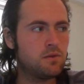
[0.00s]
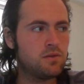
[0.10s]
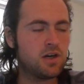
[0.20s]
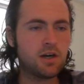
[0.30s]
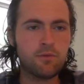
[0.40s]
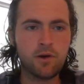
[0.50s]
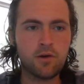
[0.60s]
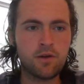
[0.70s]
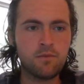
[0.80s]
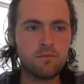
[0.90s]
Todd
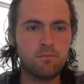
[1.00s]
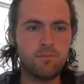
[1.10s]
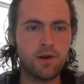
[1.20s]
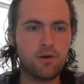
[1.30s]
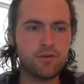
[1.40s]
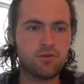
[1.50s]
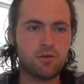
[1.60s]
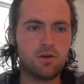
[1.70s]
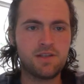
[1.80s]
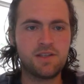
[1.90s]
Reardon, Barry
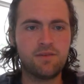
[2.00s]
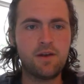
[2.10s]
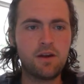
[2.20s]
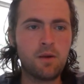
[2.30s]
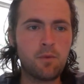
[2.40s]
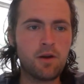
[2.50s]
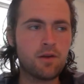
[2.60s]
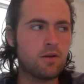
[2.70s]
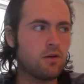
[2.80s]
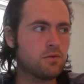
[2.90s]
Trotz. They've had a number of
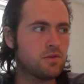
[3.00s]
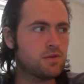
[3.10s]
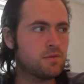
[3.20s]
head coaches.